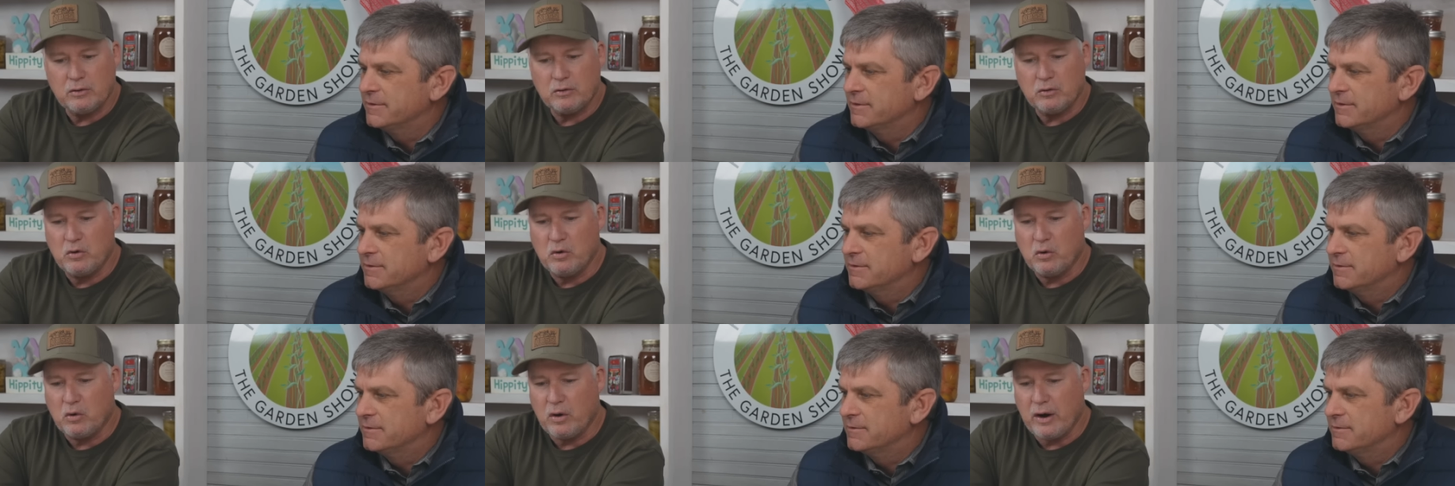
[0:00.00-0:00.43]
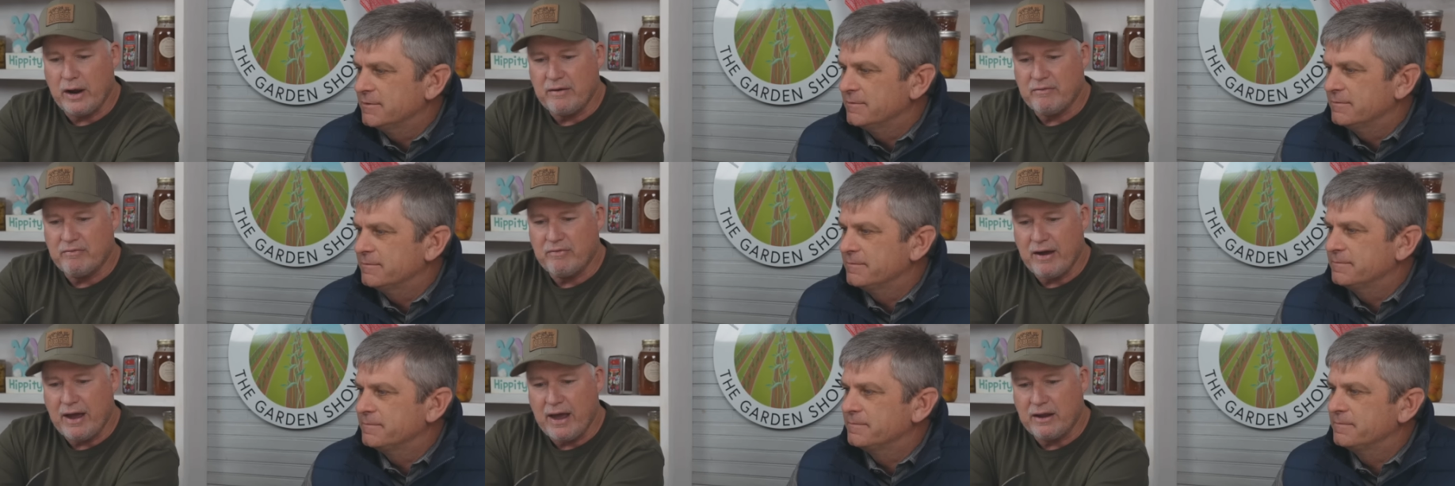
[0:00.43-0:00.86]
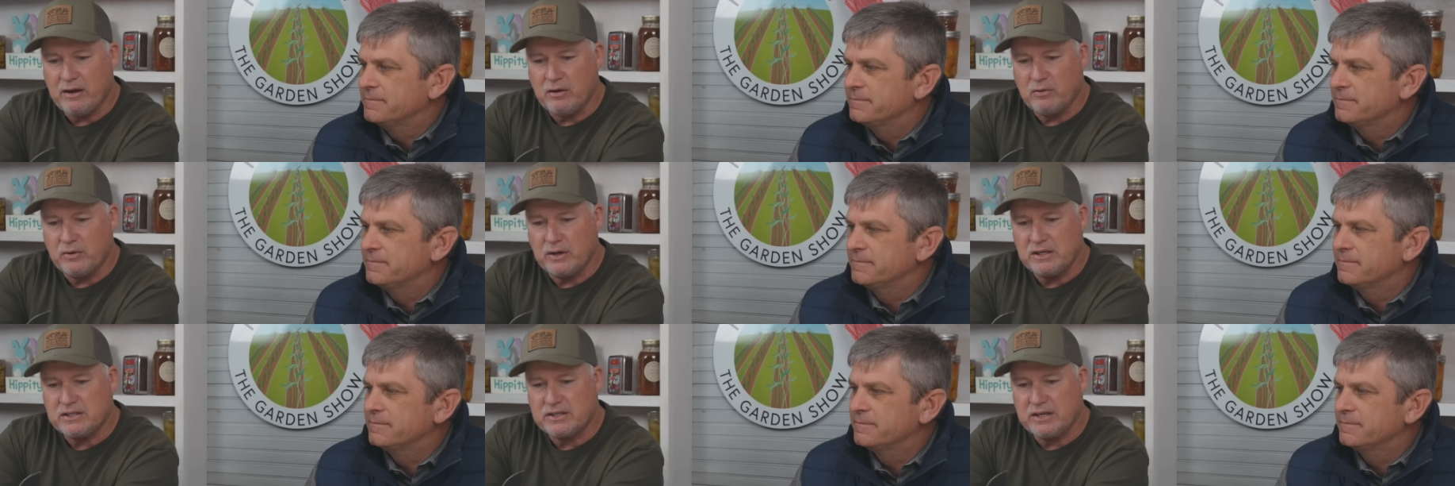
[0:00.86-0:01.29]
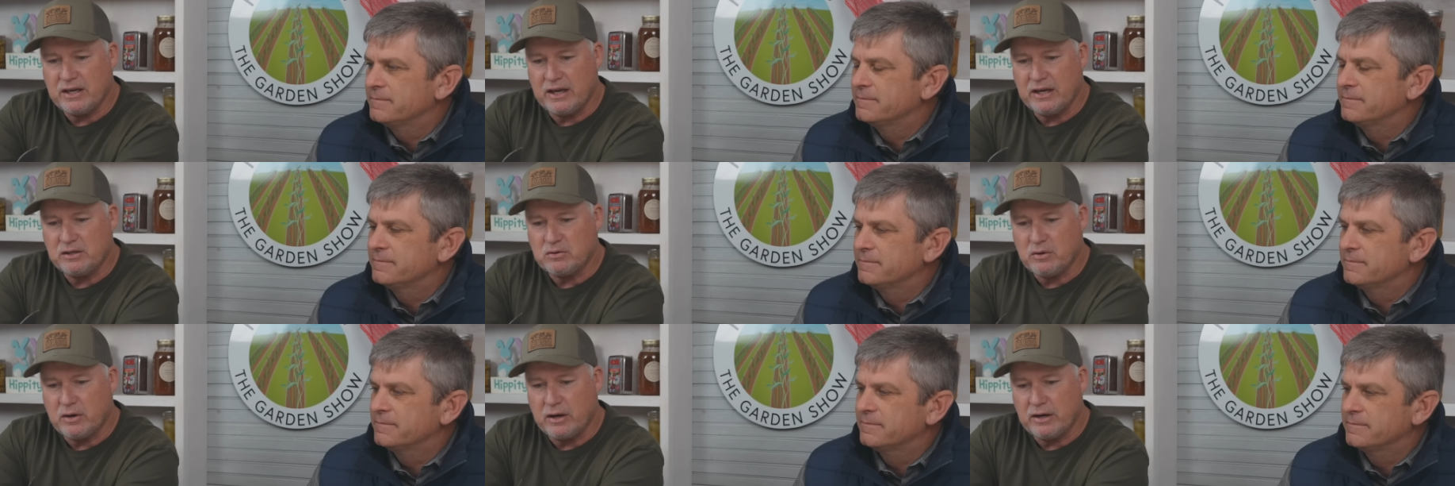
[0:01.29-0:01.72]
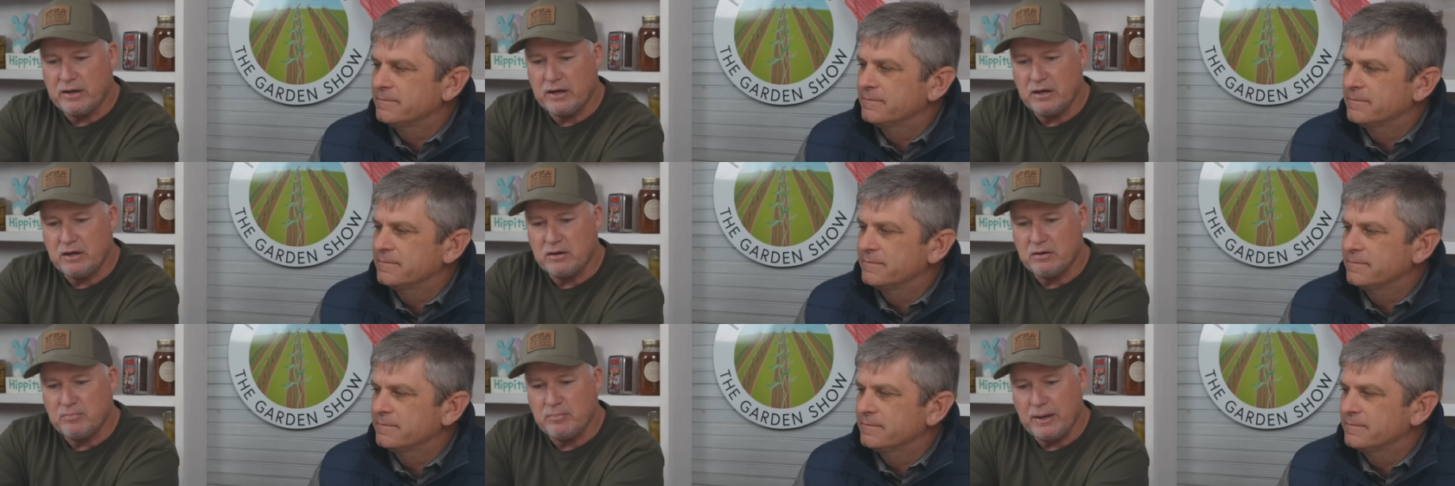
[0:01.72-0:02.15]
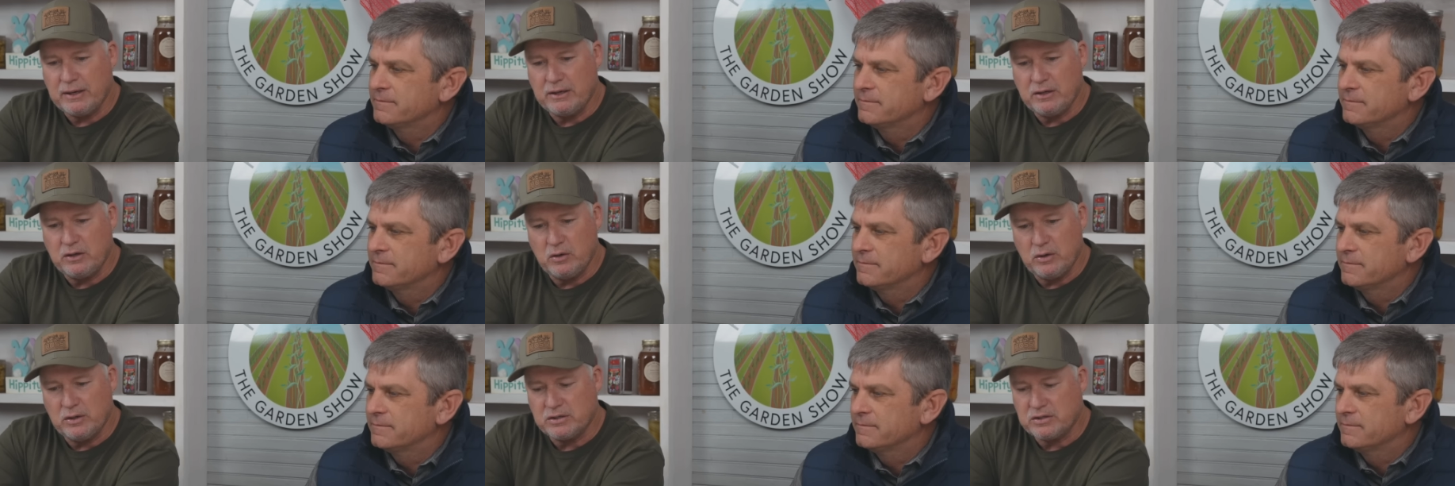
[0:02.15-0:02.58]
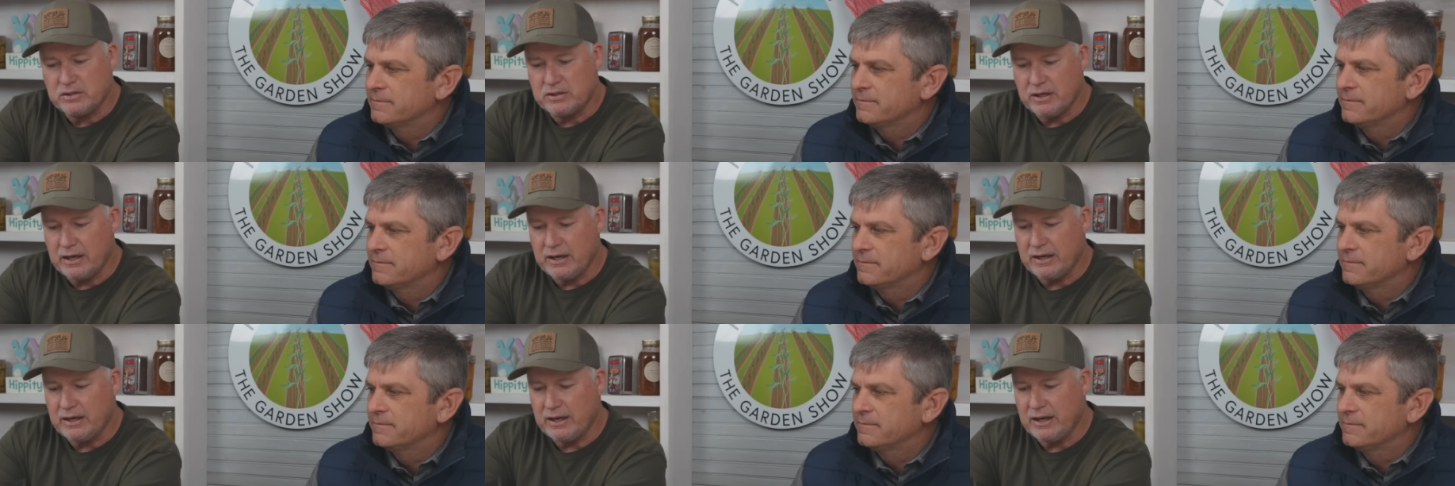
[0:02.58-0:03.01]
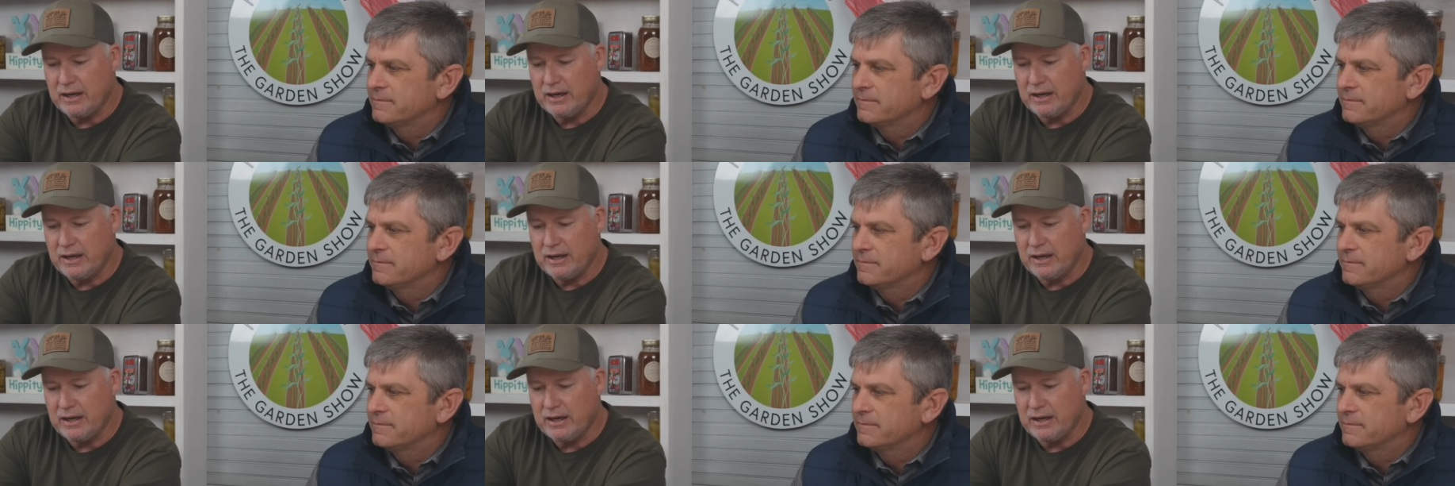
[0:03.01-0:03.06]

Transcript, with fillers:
Speaker 1: Great value on these things right here, made in USA.